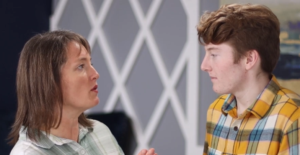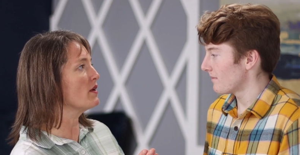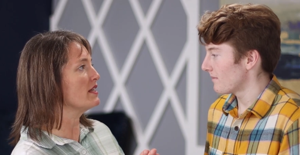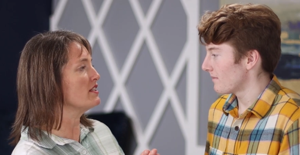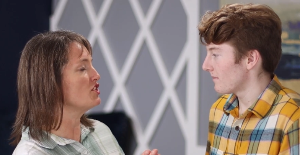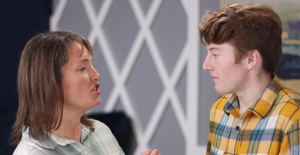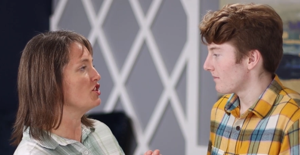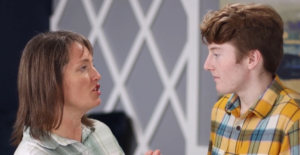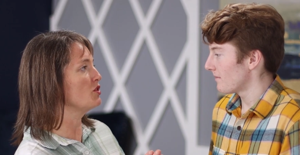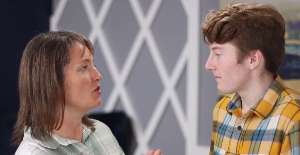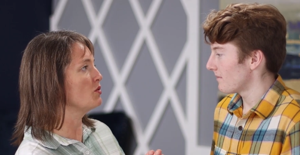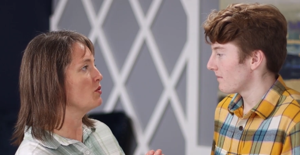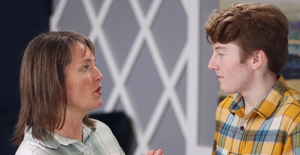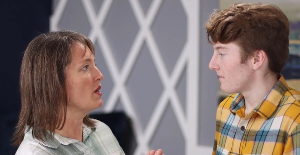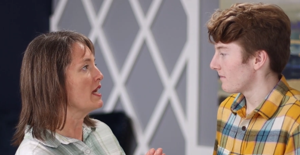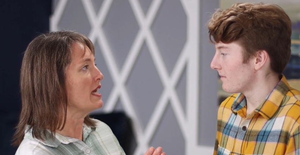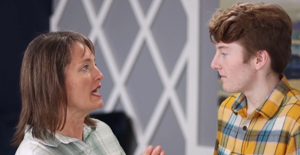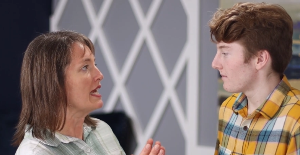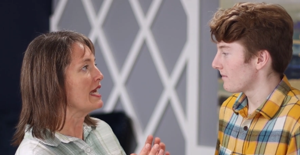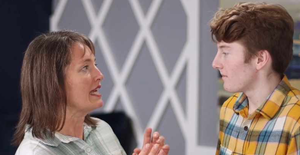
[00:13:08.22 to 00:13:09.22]
Speaker 1: going to
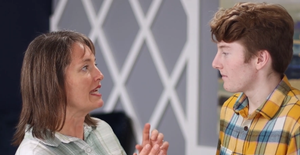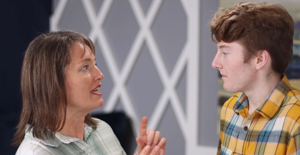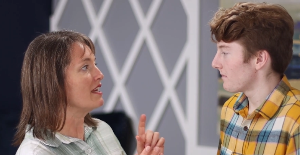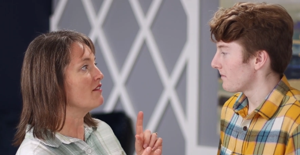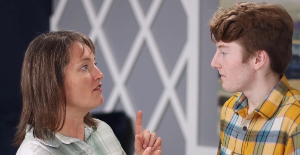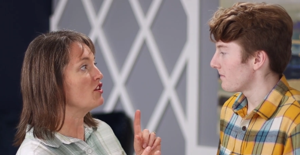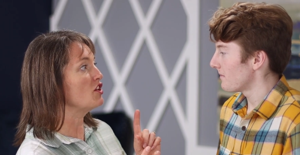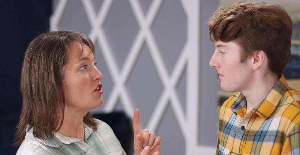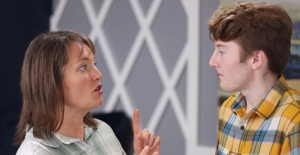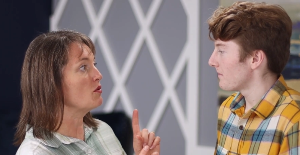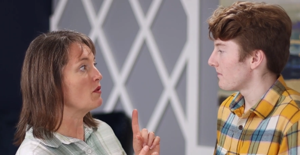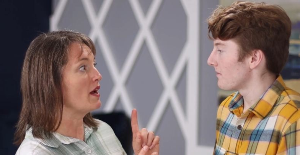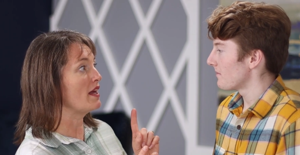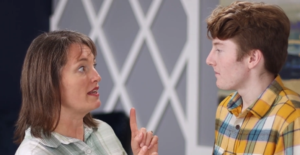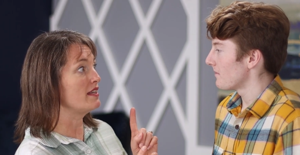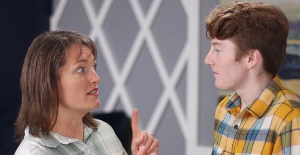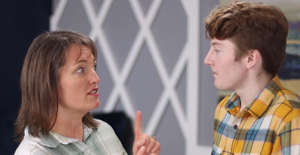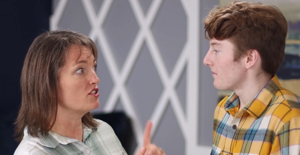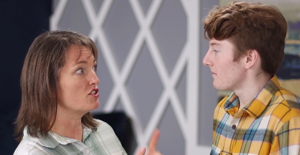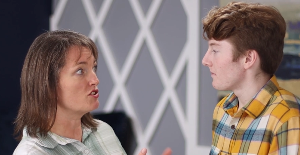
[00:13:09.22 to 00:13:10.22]
give you an
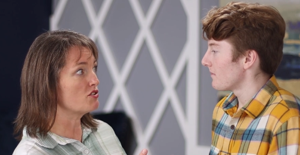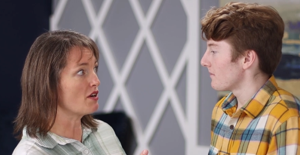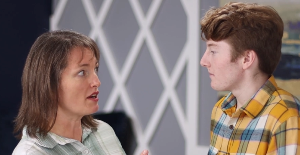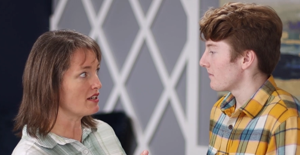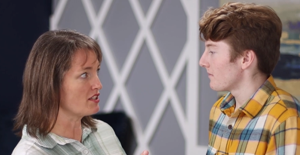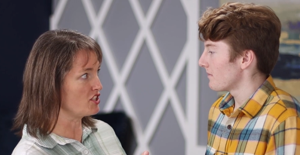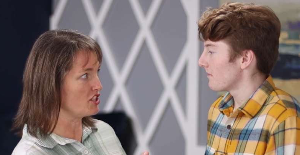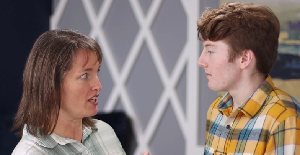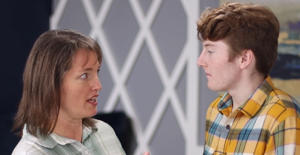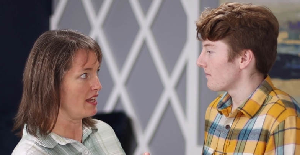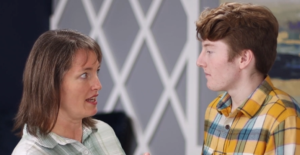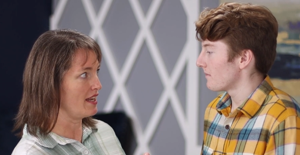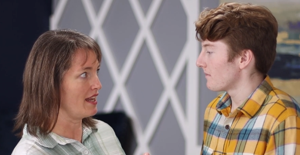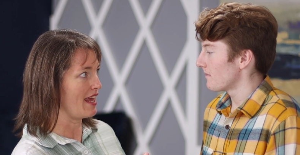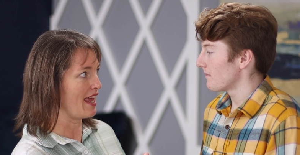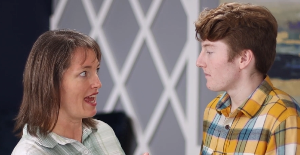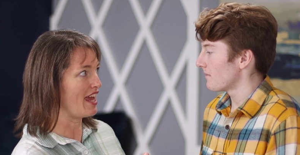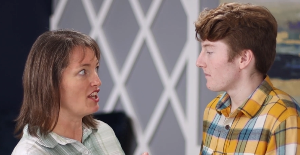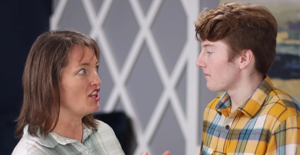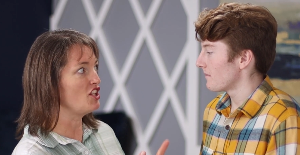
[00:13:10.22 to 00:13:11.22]
instruction
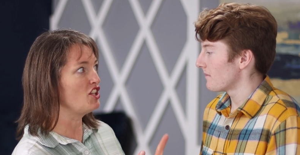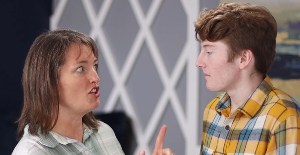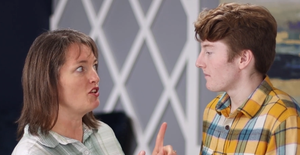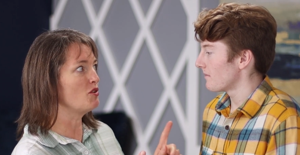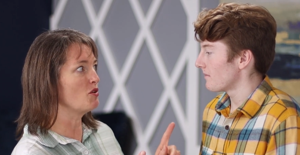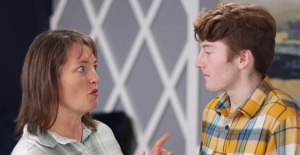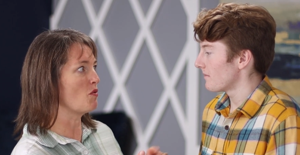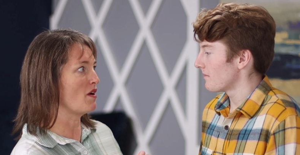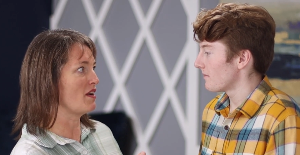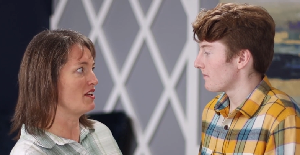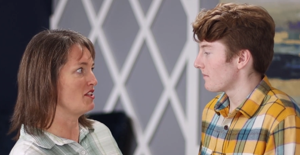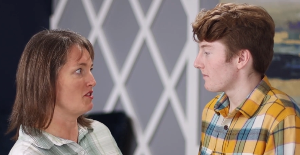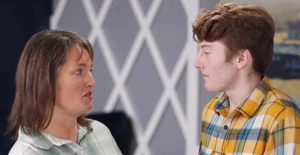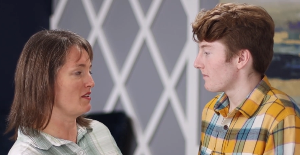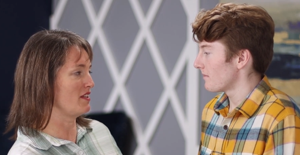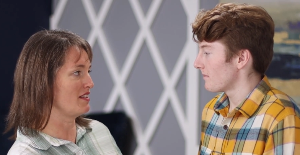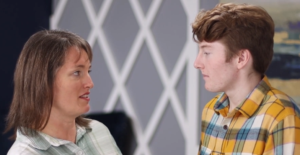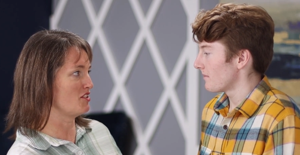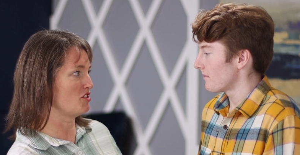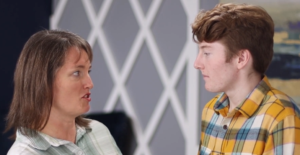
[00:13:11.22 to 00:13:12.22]
and you don't want to do
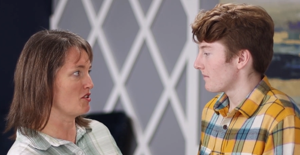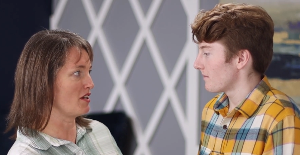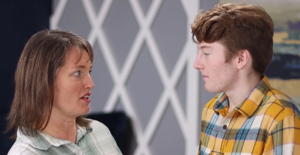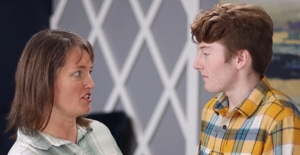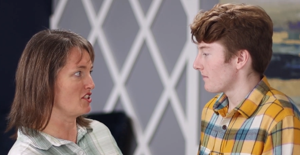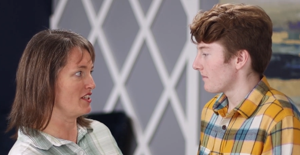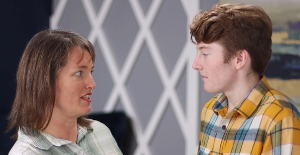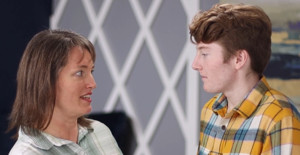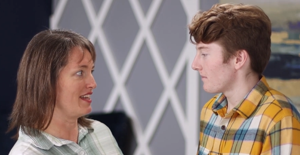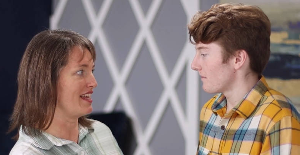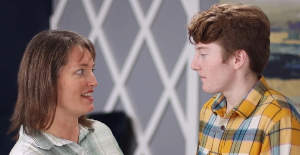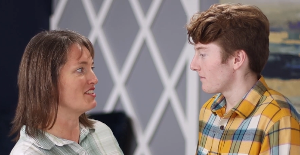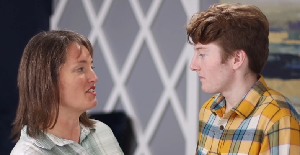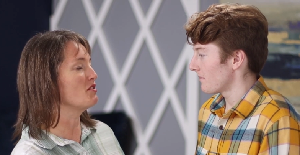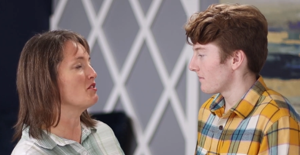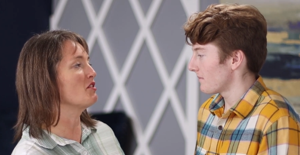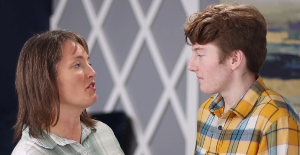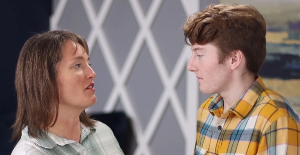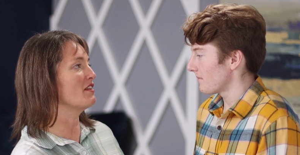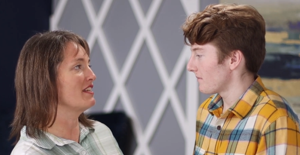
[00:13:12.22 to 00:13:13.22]
the instruction. And so
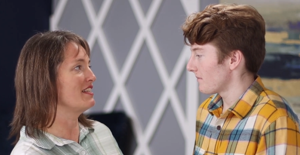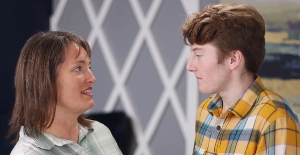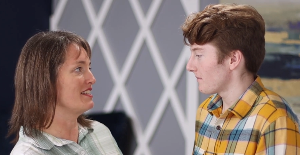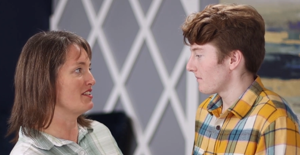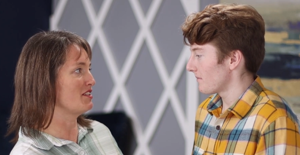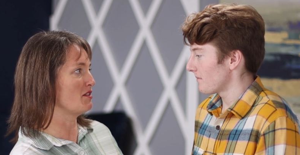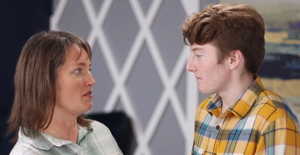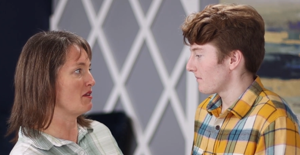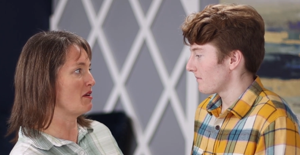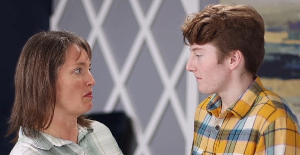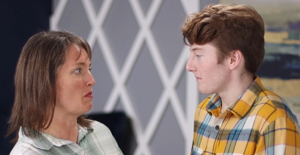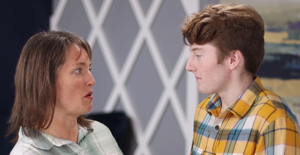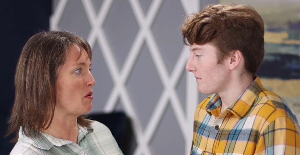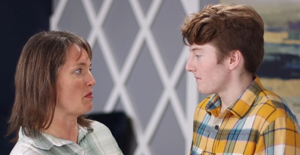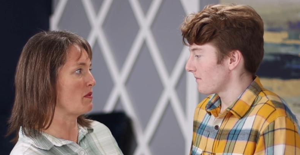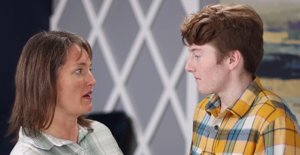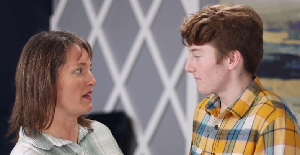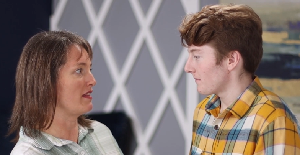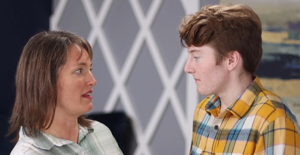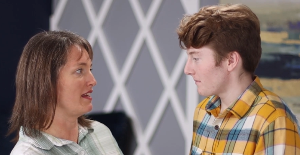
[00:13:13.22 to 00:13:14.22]
you're going to disagree
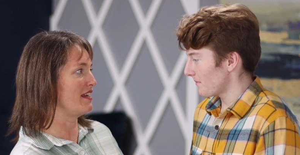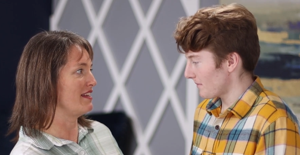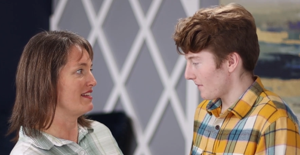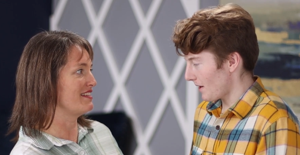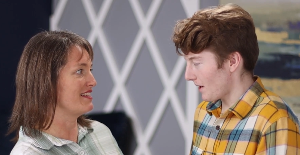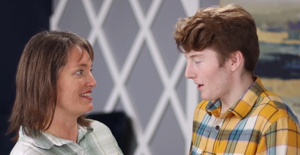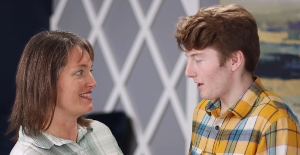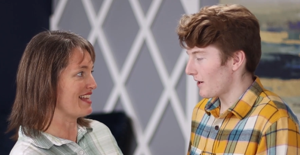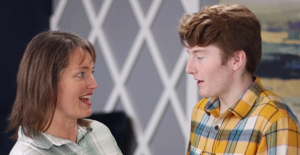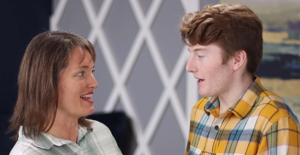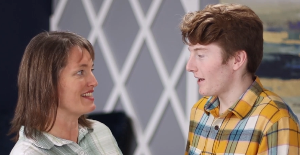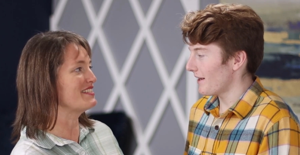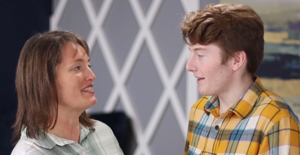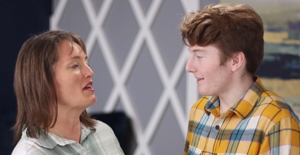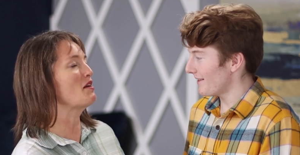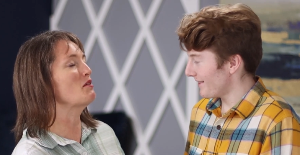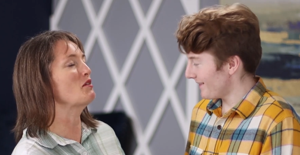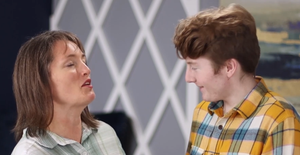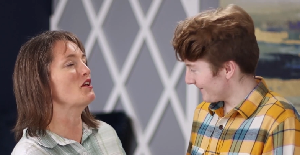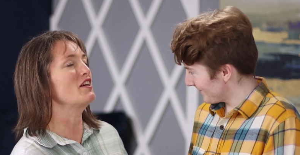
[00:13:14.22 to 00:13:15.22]
appropriately. Does All that right.
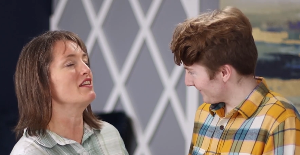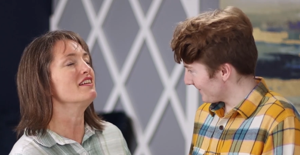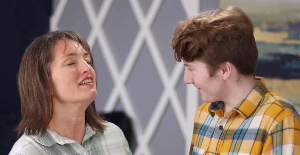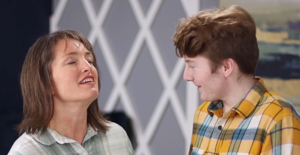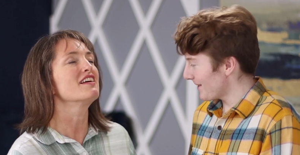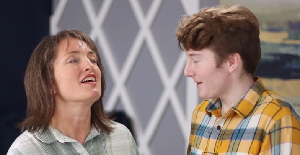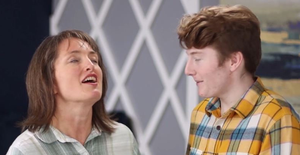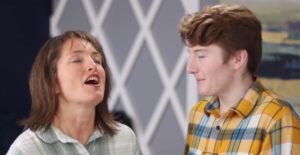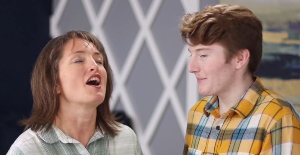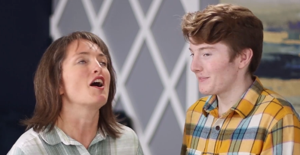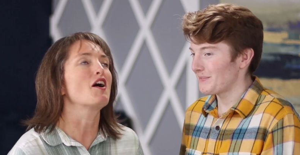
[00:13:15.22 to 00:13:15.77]
sound good? Yep.